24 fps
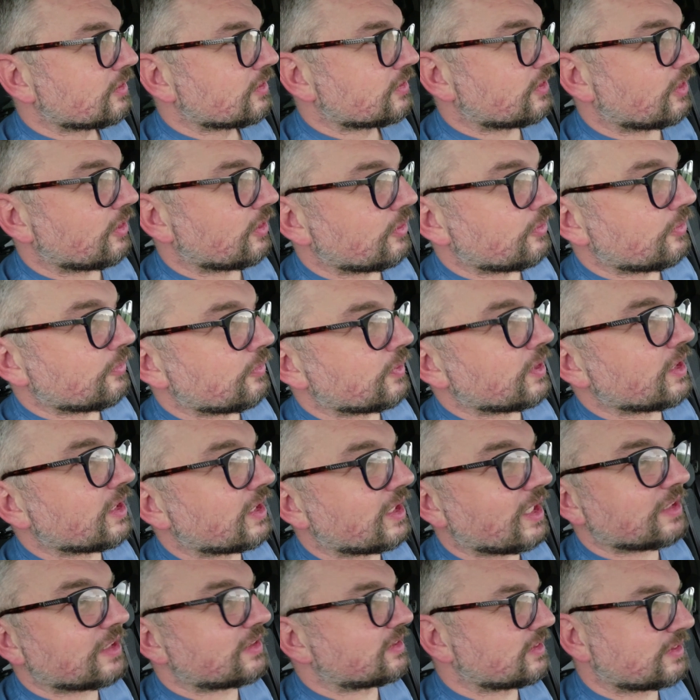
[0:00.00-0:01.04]
so it
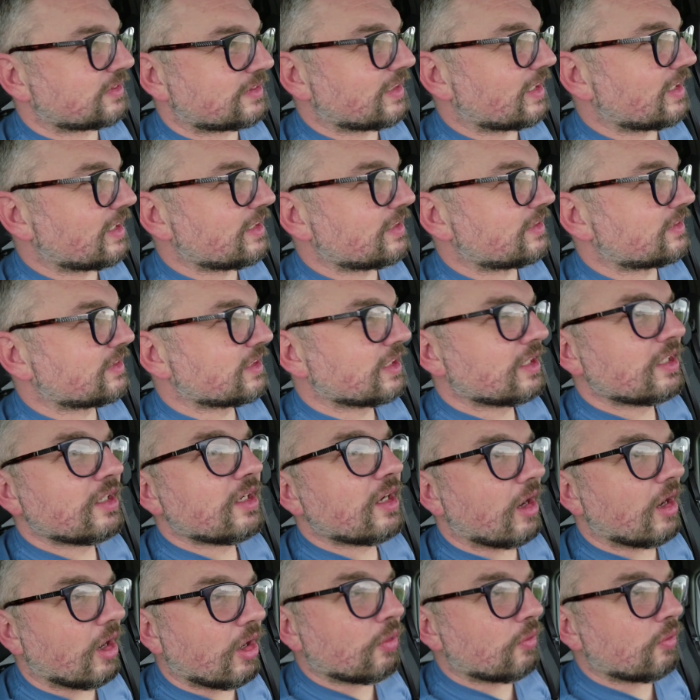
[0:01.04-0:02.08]
get to the stage
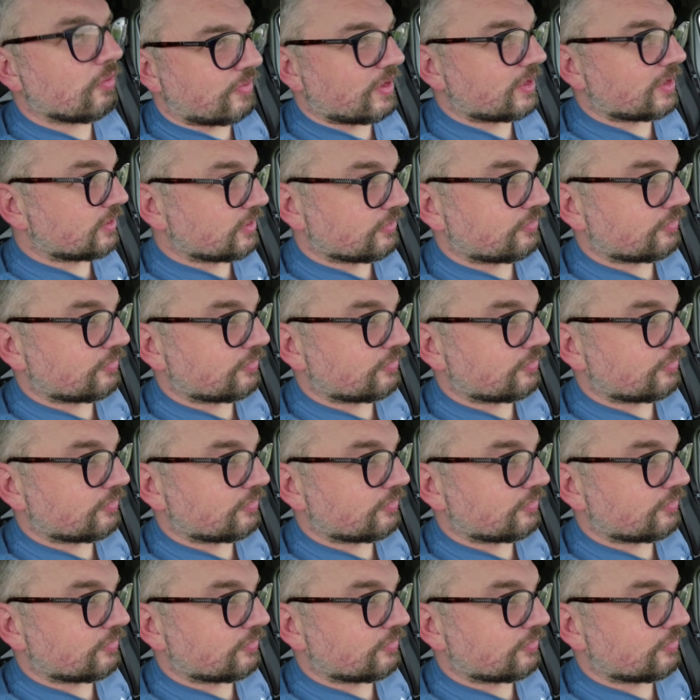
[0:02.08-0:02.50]
oh, I've had